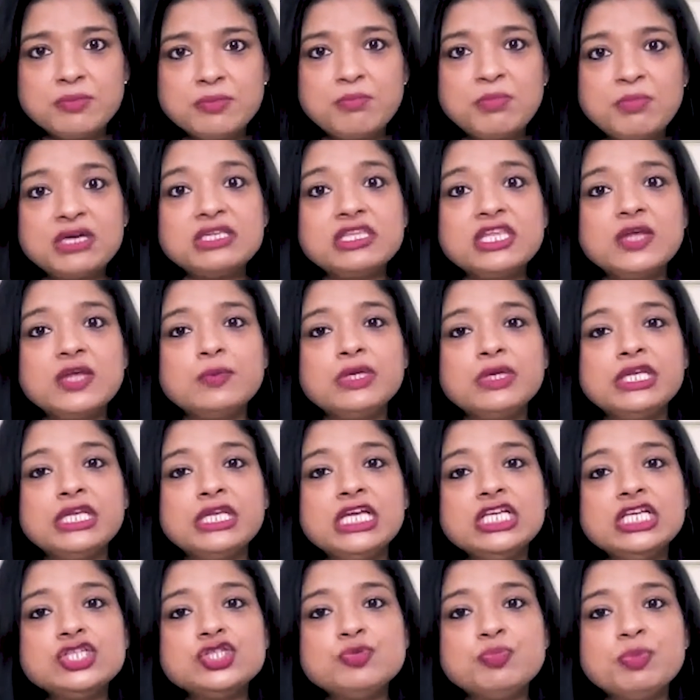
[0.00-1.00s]
but they will
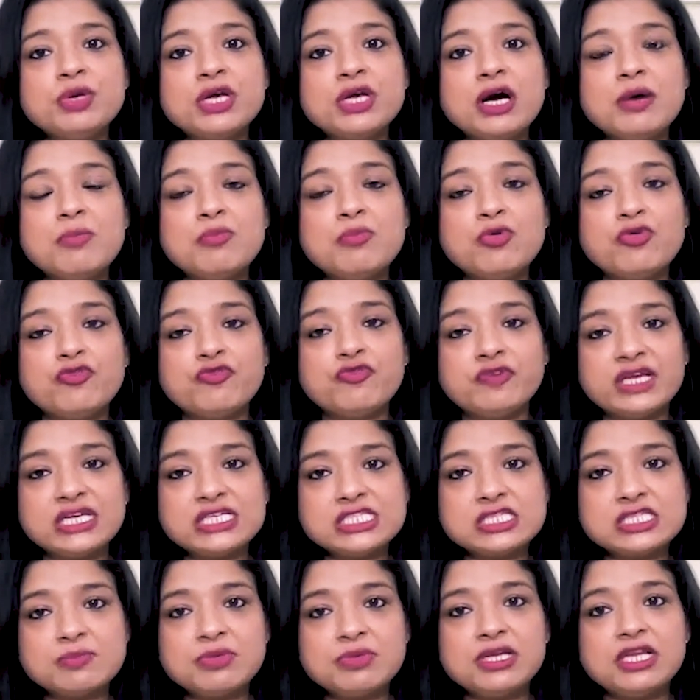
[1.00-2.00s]
need to become more
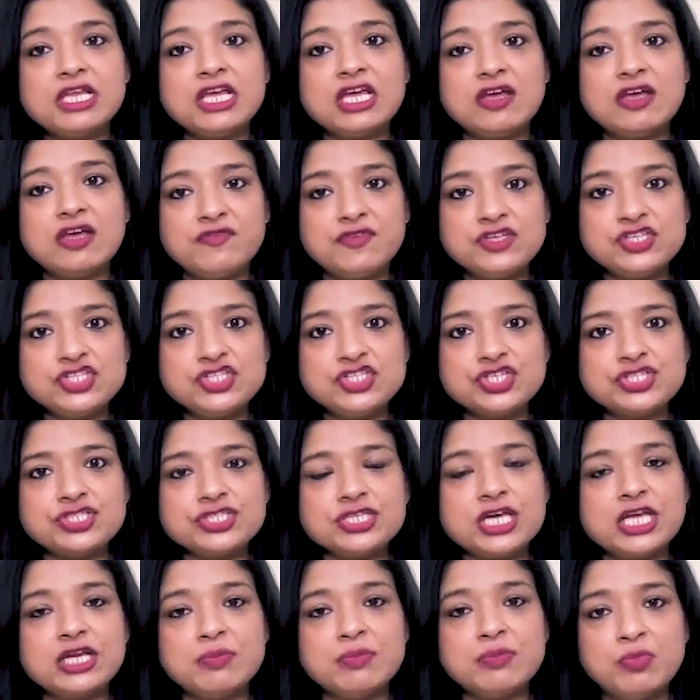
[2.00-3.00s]
flexible, efficient,
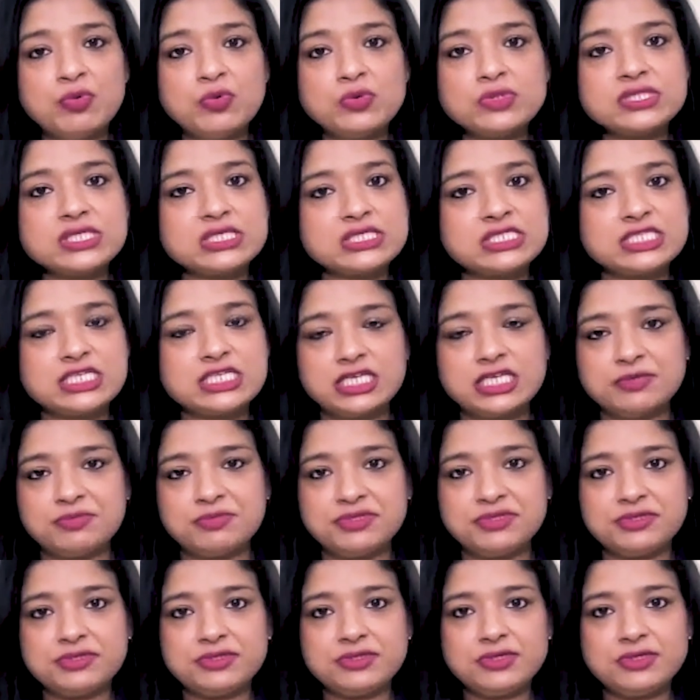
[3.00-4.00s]
and more
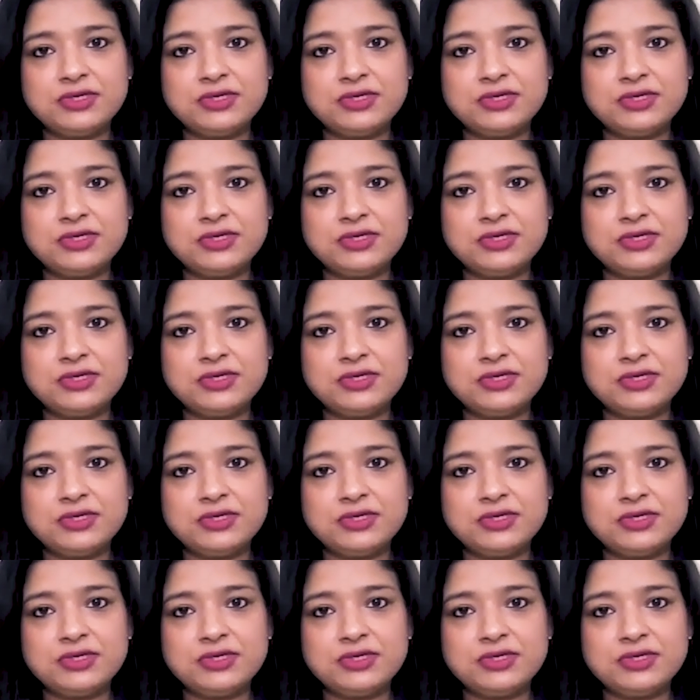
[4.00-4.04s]
sustainable.